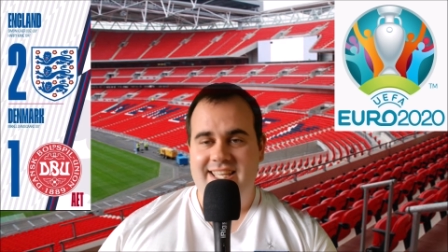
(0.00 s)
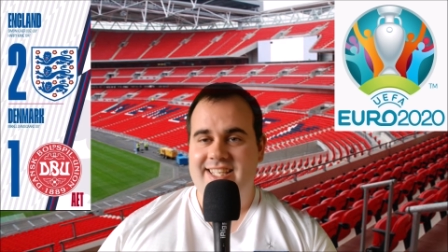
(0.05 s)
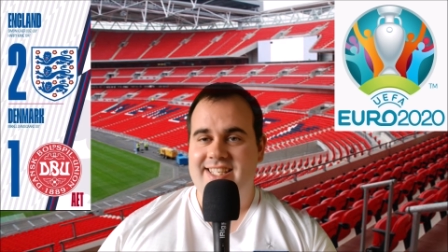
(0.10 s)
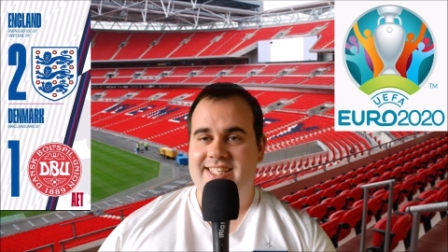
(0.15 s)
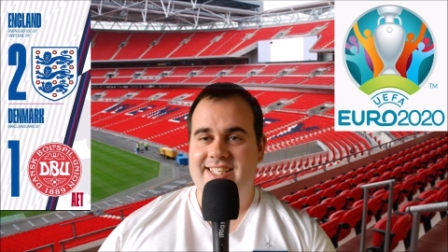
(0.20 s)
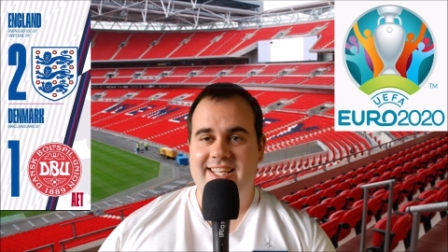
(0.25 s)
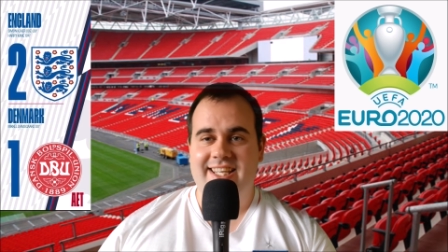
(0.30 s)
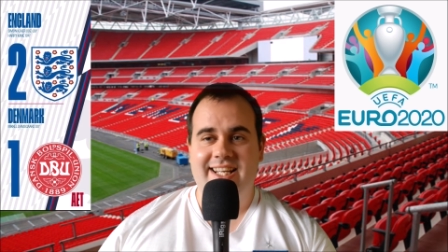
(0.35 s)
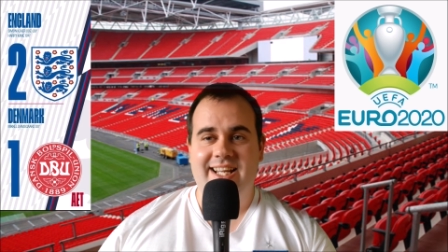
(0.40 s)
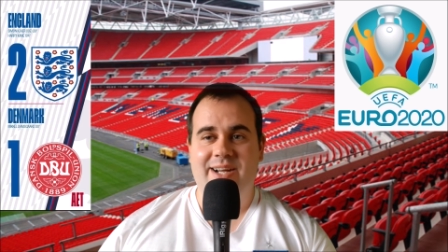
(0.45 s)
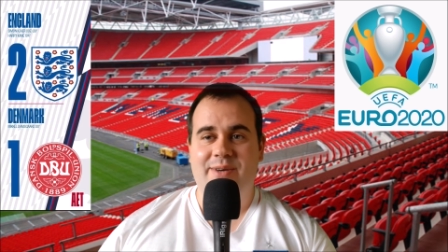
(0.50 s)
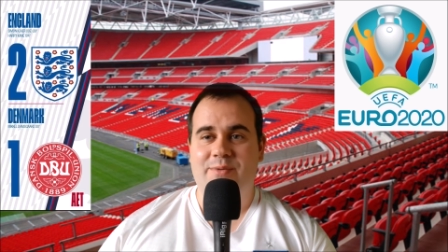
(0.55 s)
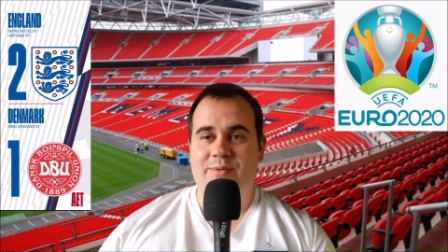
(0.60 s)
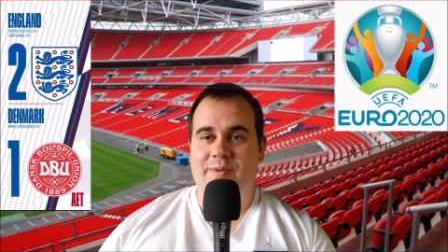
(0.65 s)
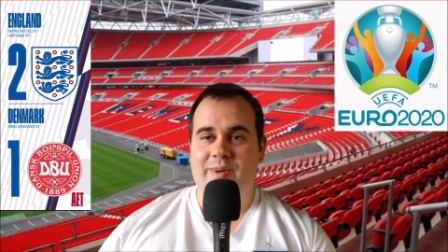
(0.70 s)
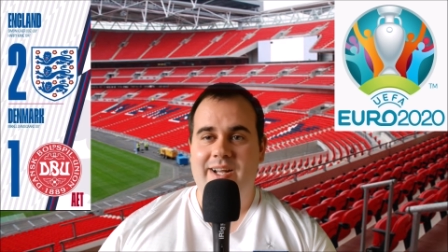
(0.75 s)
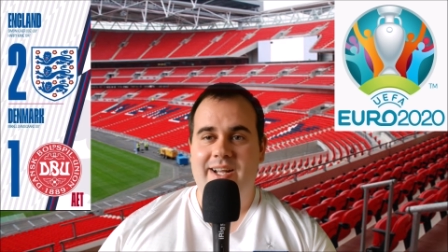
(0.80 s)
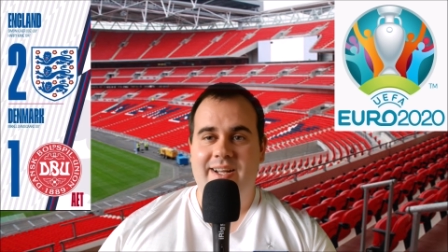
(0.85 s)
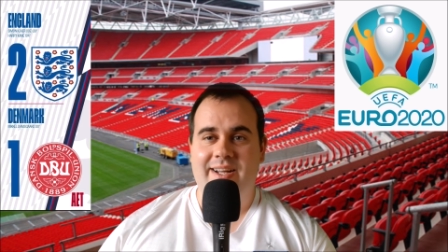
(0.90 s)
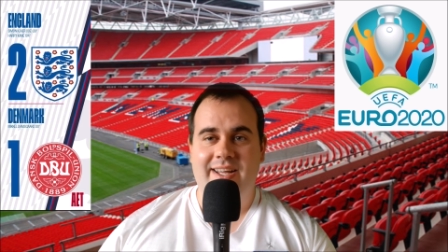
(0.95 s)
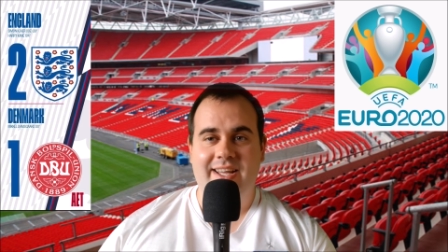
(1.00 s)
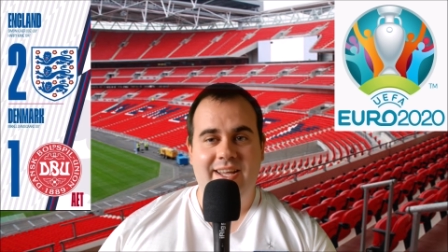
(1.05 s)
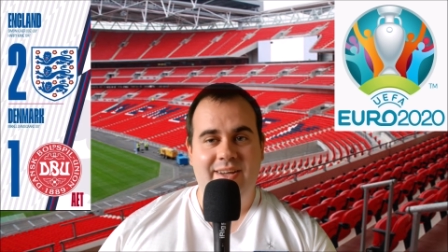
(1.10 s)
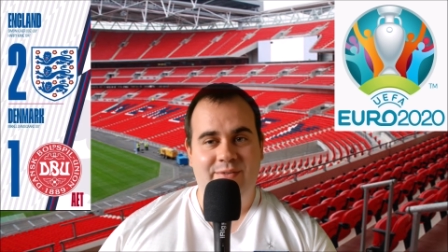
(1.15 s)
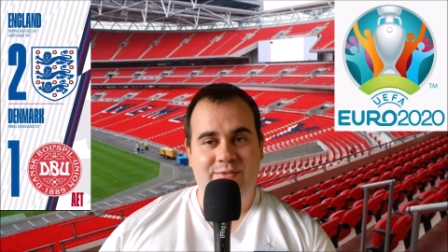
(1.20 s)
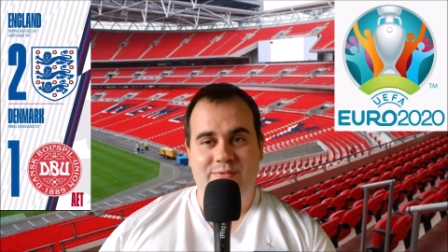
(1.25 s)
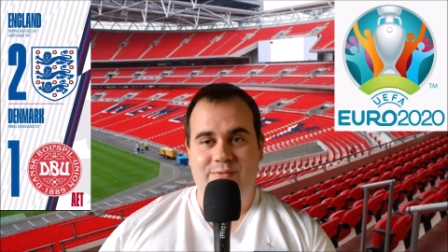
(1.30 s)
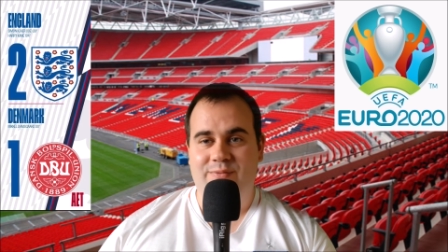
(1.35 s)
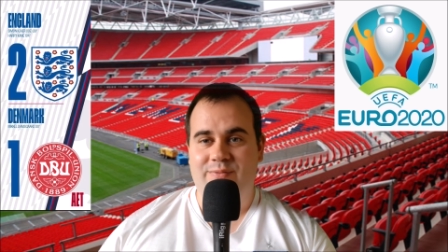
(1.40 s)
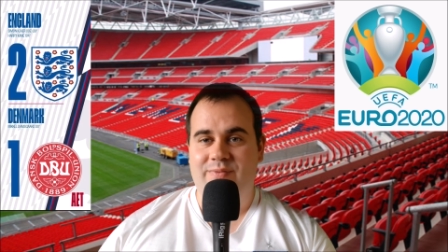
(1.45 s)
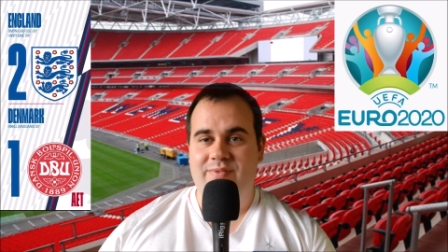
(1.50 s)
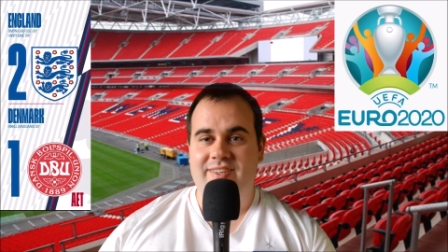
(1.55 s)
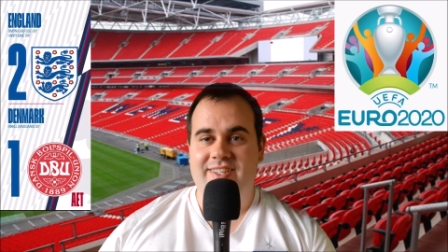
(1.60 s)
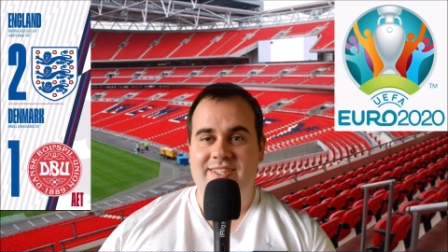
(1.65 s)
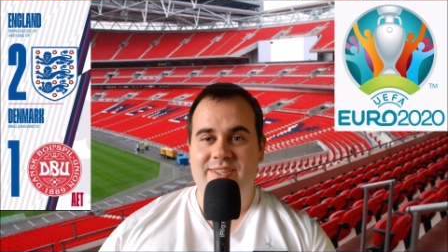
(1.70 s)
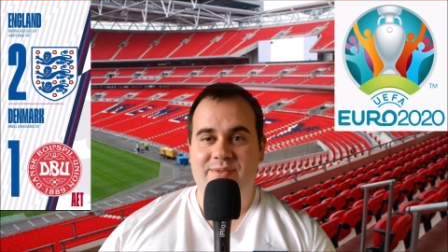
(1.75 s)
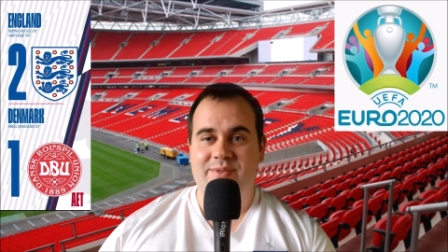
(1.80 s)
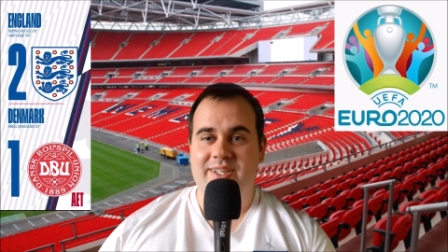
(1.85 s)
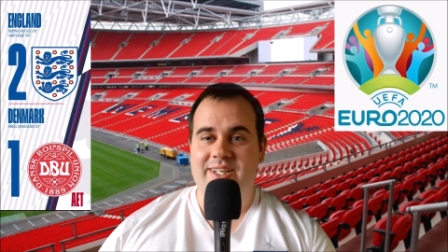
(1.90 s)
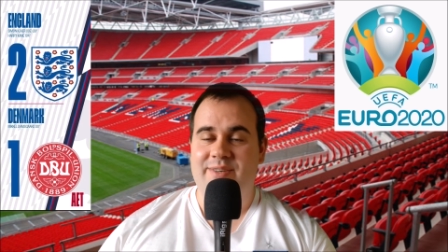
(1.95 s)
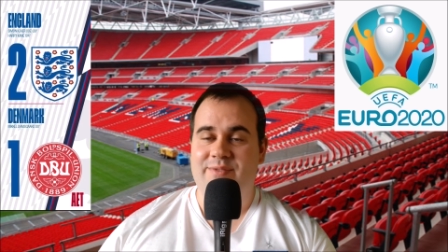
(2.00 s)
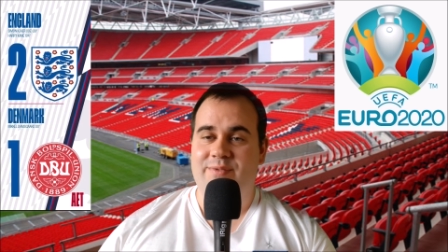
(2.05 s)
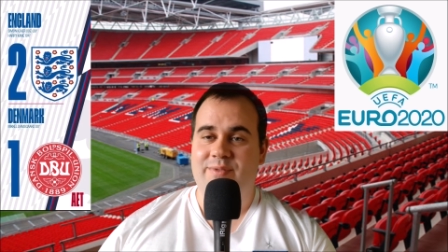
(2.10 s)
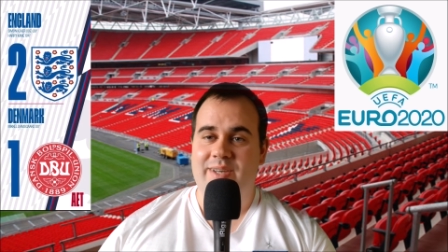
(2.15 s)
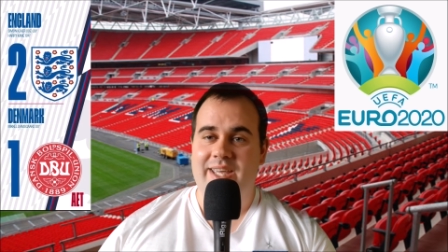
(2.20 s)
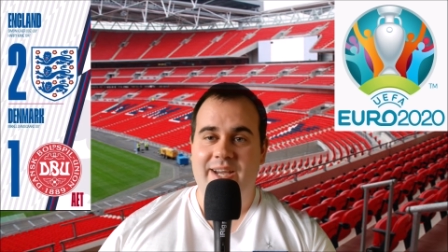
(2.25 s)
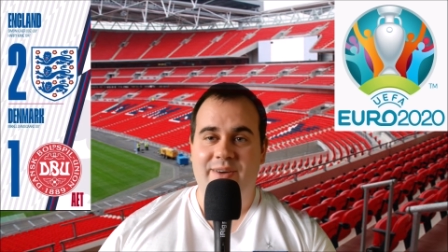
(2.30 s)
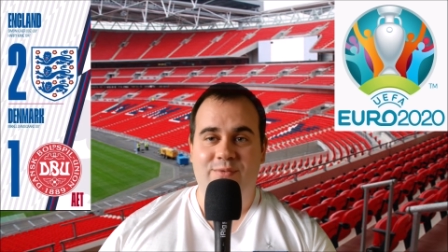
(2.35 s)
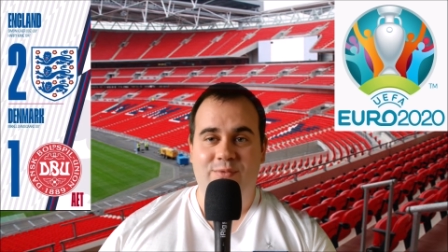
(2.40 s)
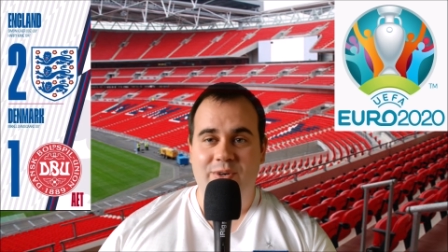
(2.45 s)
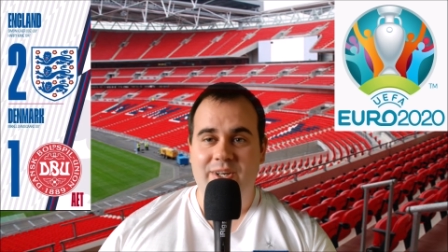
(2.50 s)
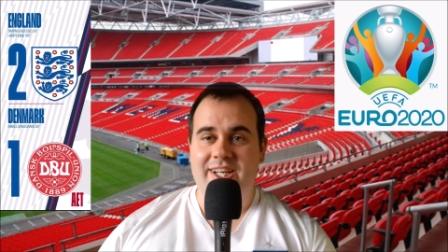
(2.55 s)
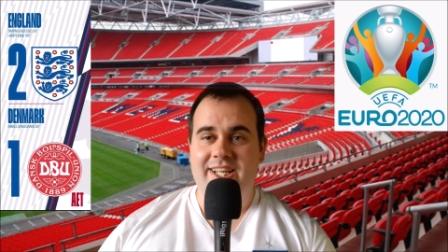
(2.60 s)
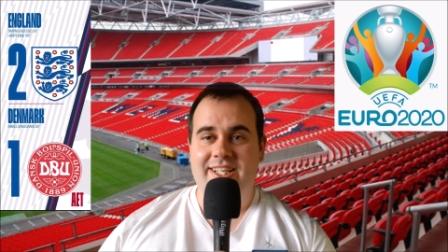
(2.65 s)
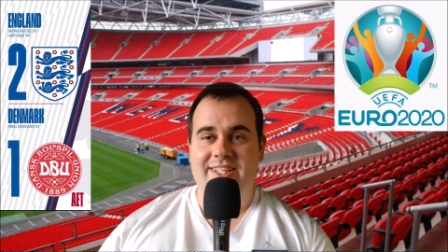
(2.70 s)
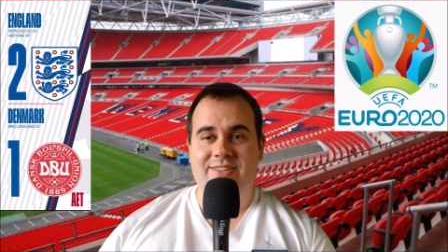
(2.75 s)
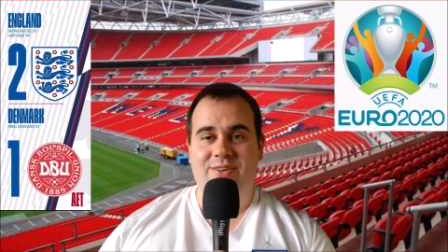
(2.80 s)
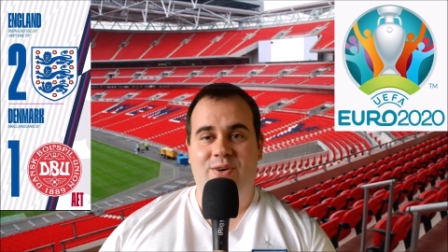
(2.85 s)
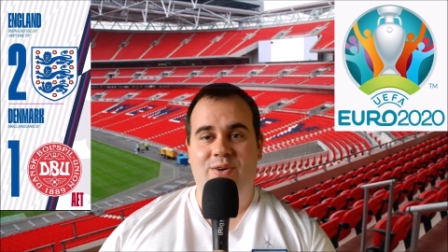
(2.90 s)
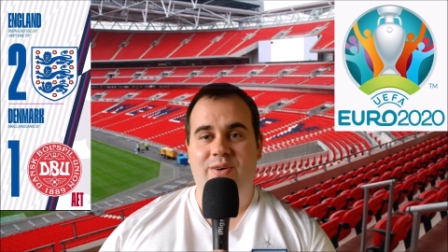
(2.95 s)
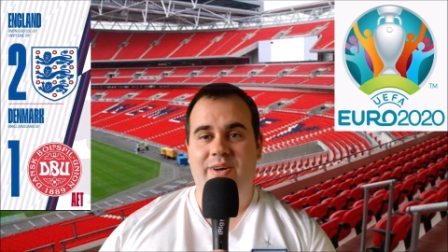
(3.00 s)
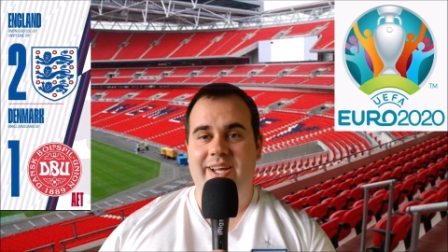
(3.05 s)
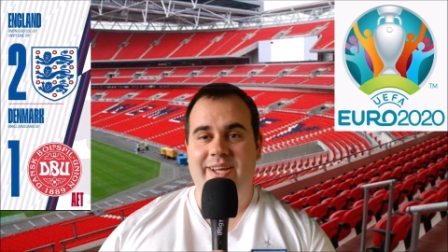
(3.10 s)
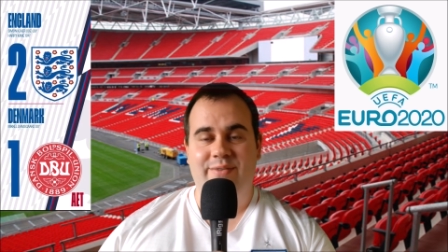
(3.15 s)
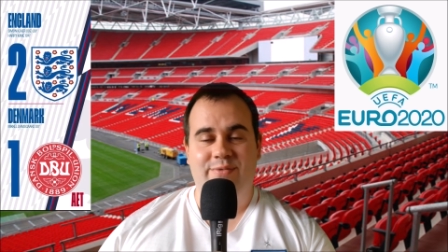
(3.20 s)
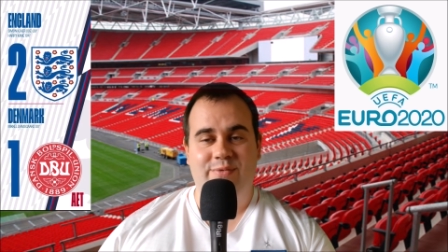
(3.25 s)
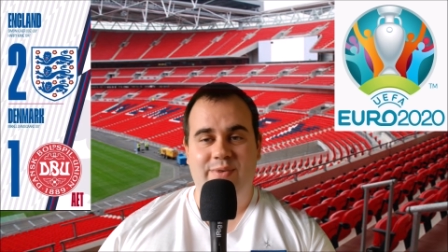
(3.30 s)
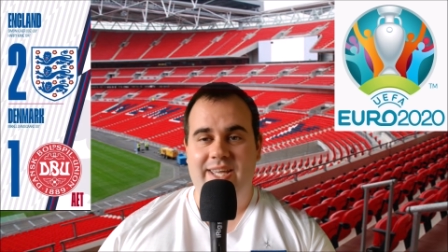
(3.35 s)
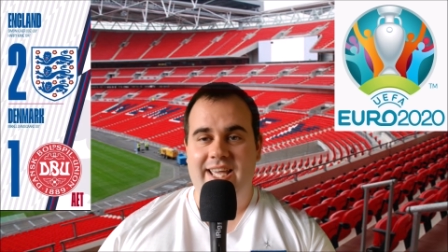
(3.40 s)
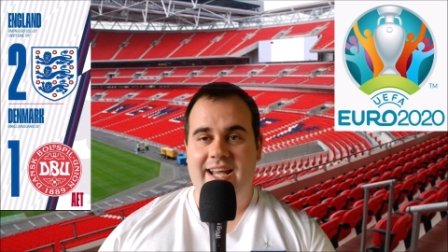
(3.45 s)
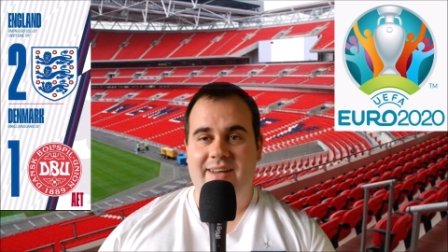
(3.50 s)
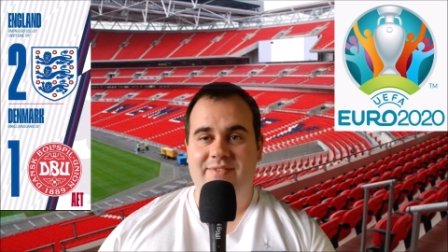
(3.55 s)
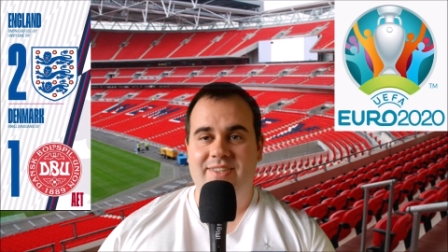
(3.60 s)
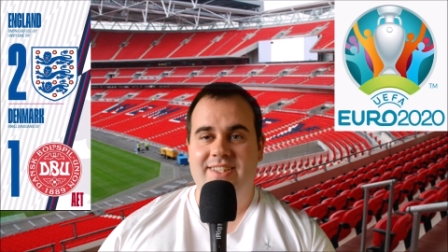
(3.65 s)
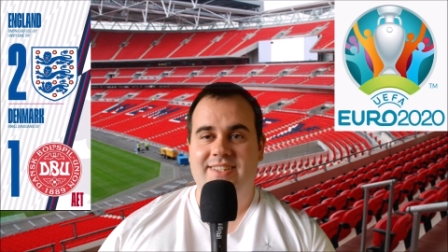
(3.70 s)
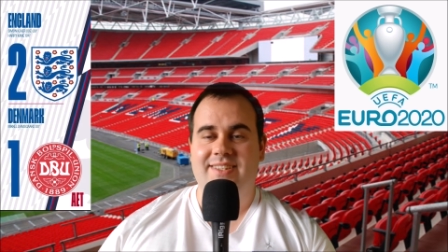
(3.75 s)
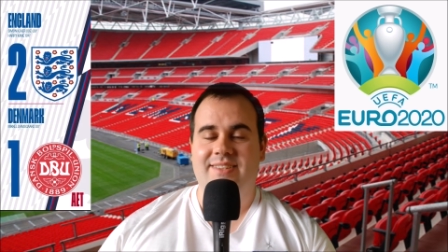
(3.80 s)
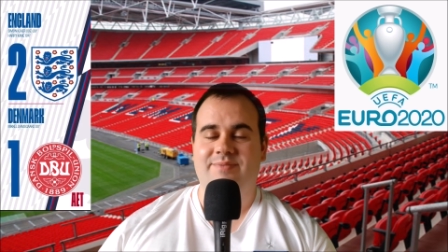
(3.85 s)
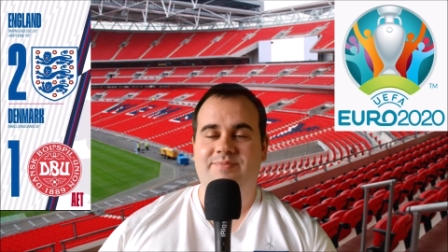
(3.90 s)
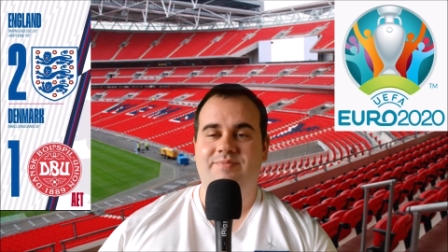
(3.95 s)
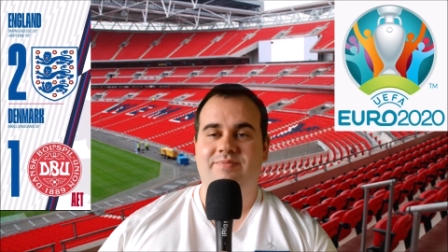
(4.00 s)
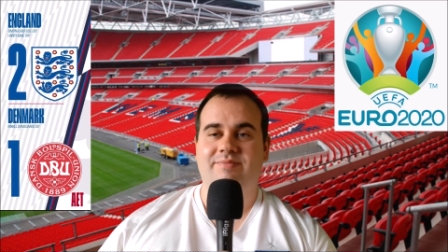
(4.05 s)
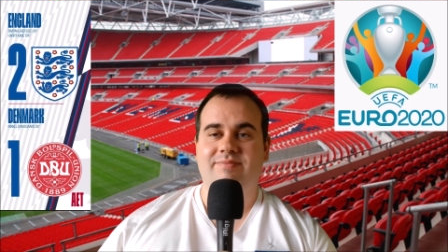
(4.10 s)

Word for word: seeing how uh, if doing if we have won it or if we haven't.